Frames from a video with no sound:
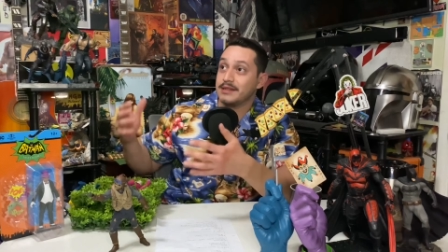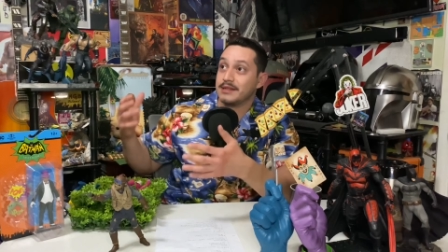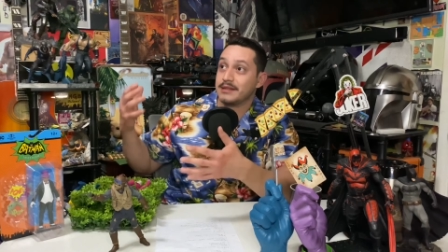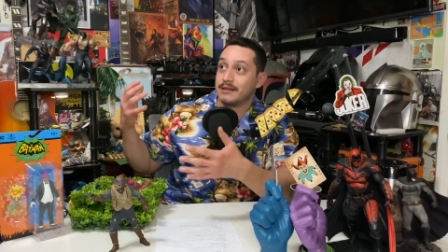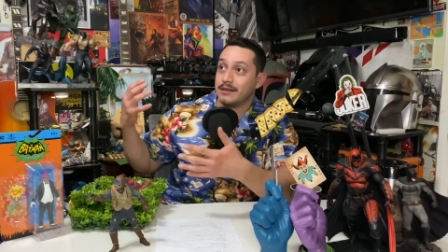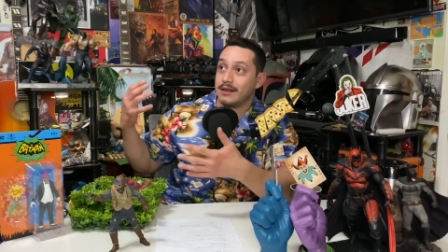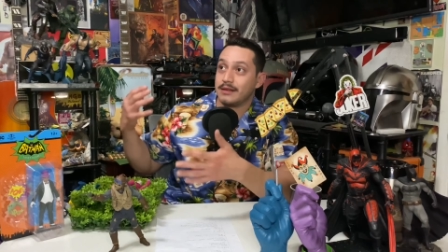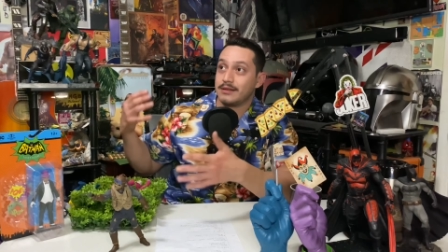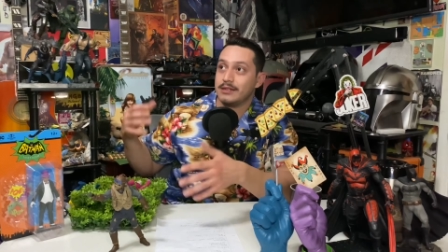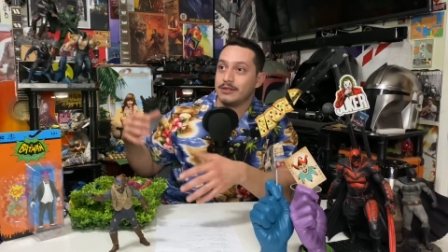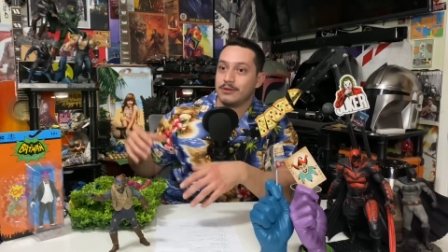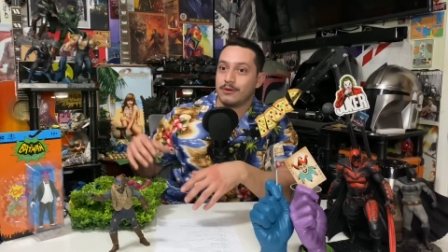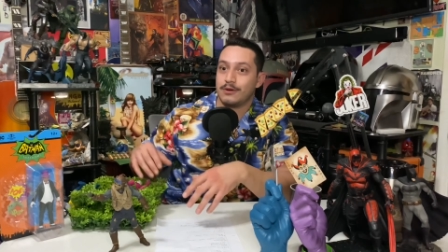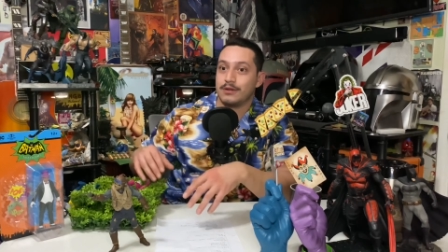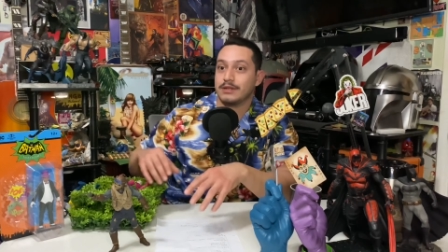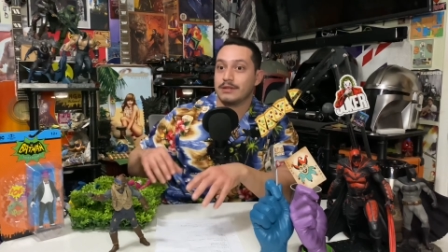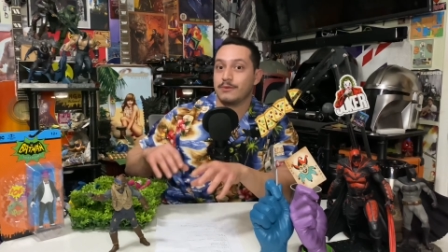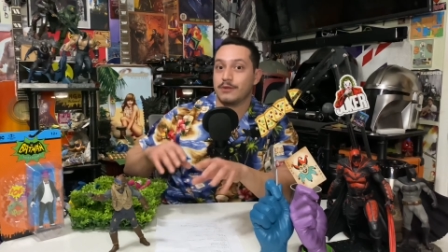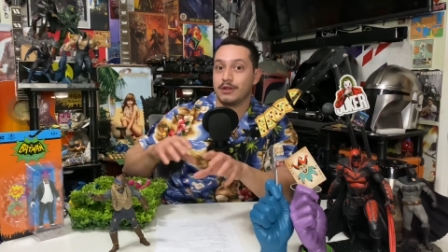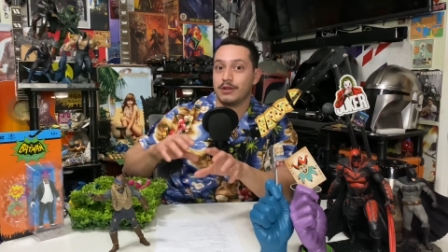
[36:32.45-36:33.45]
is collecting
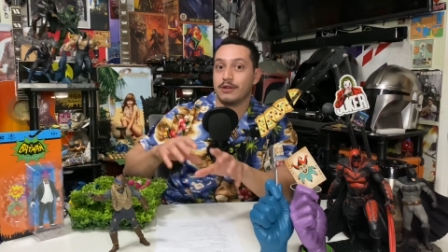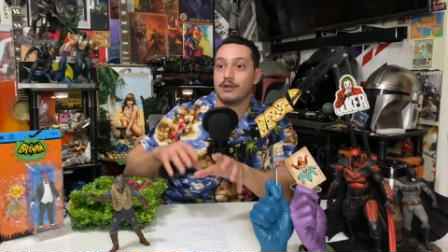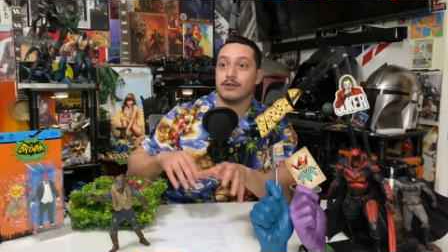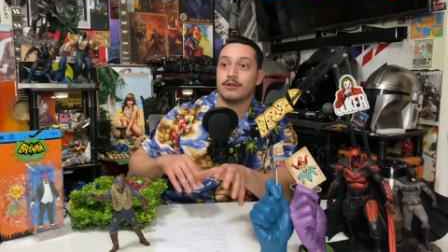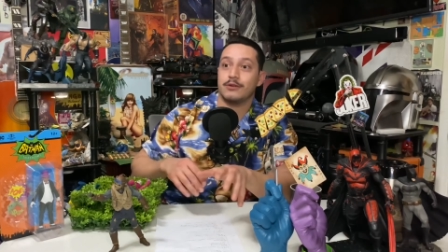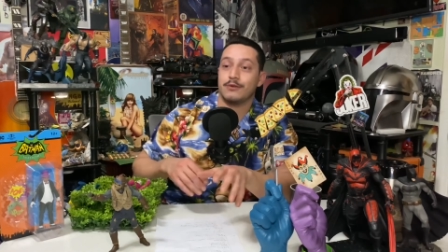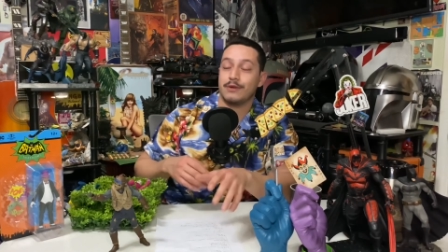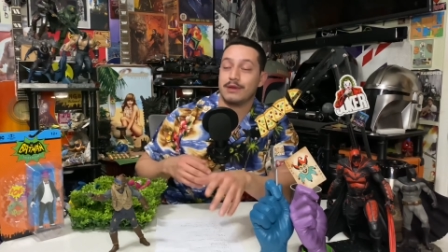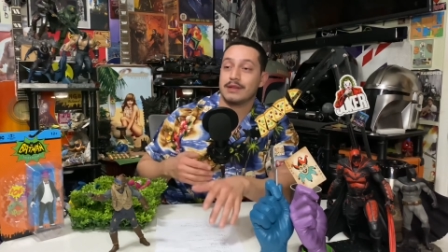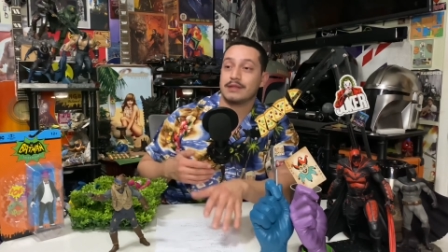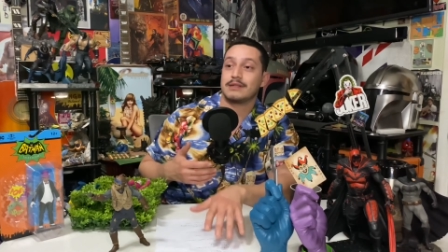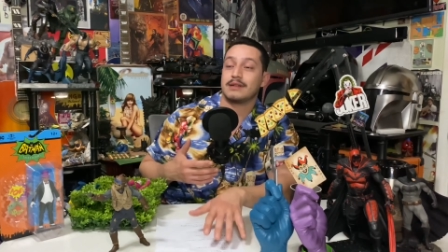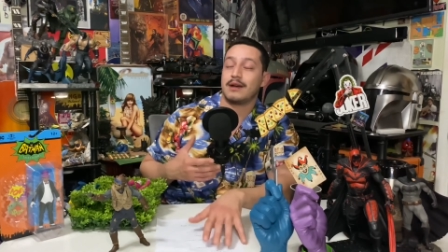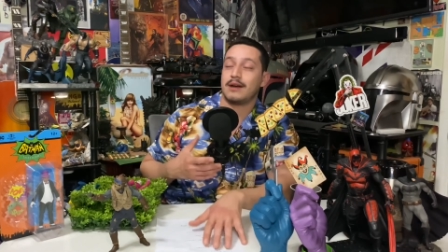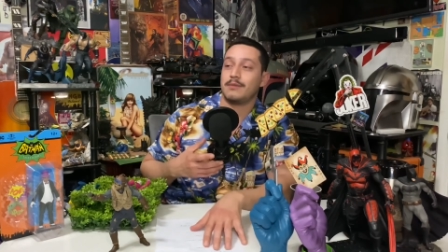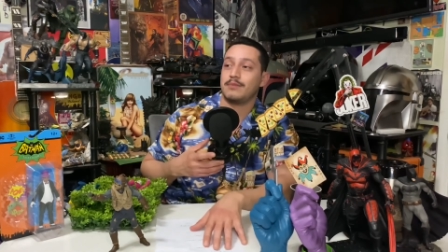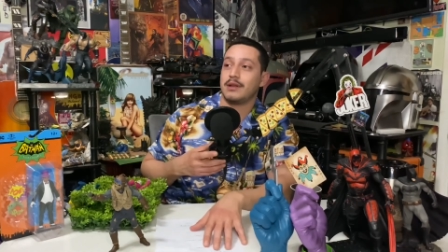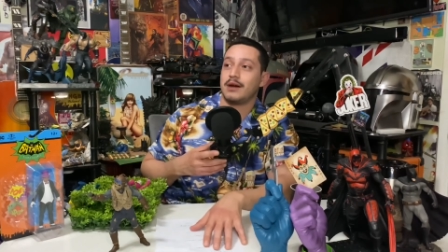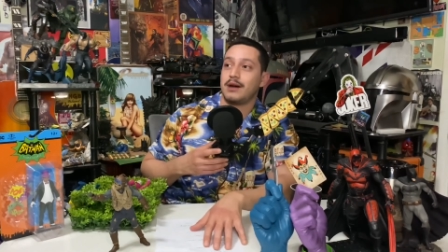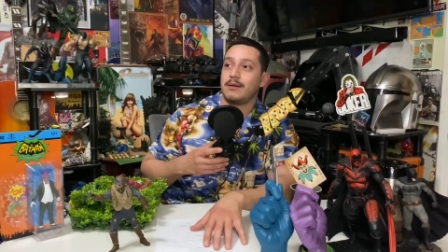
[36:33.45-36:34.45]
toys and what you're doing is
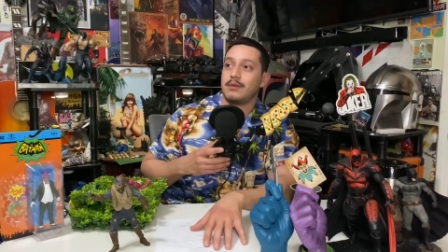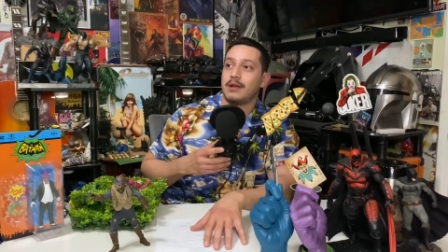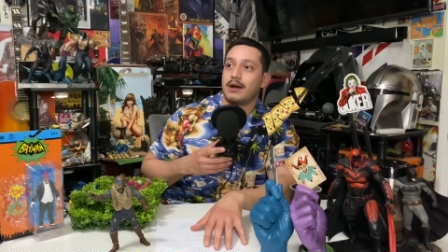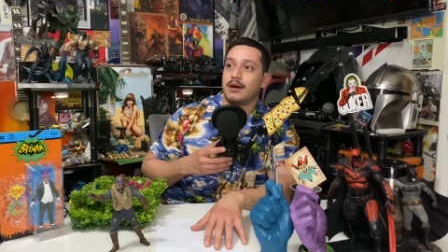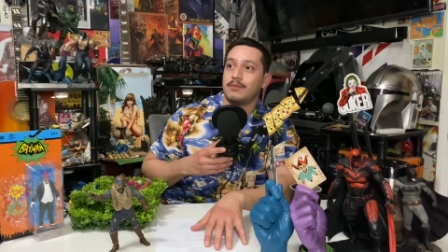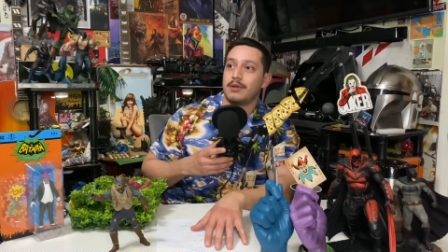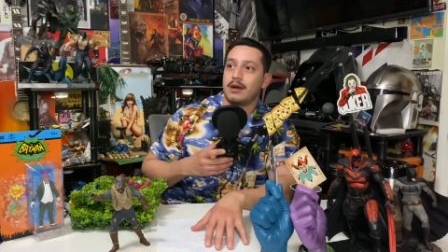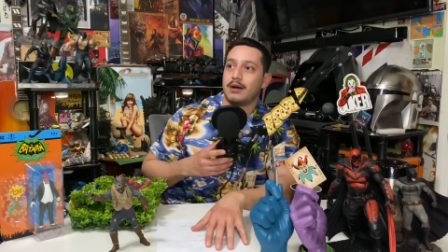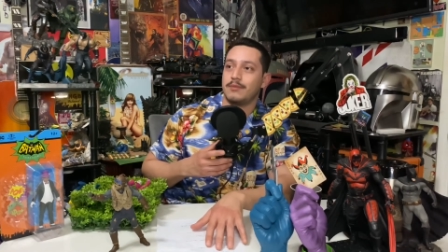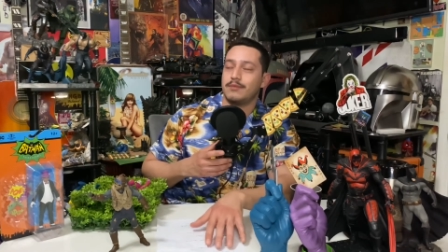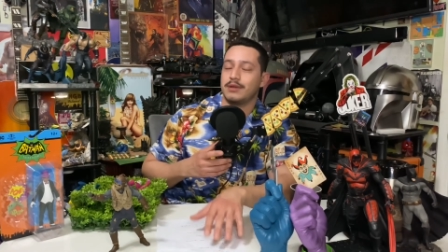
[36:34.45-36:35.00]
not blah blah blah.